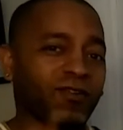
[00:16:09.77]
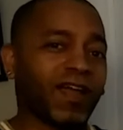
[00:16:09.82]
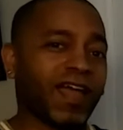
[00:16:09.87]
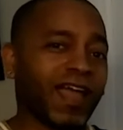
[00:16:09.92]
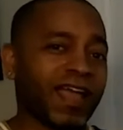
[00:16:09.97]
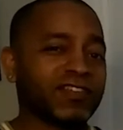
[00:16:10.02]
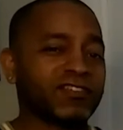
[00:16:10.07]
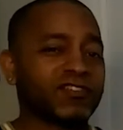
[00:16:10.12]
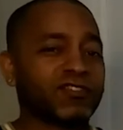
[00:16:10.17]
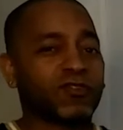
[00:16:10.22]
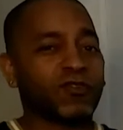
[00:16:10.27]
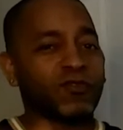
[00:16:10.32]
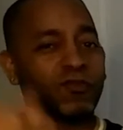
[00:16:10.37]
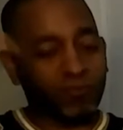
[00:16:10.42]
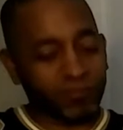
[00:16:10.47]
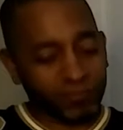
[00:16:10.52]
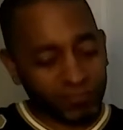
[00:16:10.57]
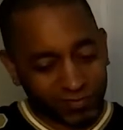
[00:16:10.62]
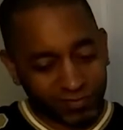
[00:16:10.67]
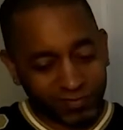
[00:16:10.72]
All right,
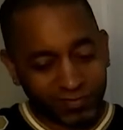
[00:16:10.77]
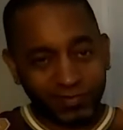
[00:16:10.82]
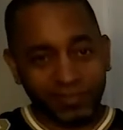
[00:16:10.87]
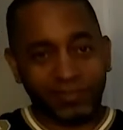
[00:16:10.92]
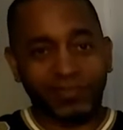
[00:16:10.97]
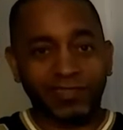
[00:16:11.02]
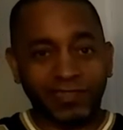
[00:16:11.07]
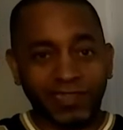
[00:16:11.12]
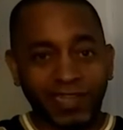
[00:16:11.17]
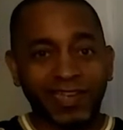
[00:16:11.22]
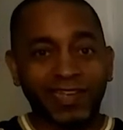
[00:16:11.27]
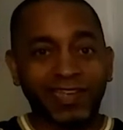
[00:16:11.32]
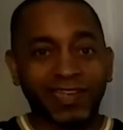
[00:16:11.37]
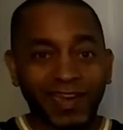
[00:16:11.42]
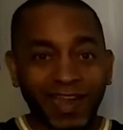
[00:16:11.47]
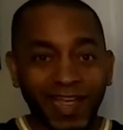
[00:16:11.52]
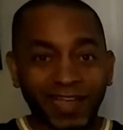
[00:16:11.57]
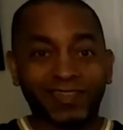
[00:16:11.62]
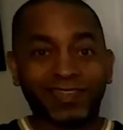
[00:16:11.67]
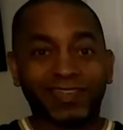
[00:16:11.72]
so stay
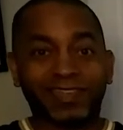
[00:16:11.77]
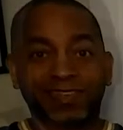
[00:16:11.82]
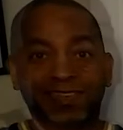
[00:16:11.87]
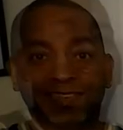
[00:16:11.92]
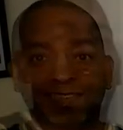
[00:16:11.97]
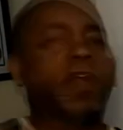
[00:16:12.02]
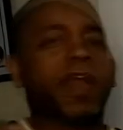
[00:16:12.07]
connected.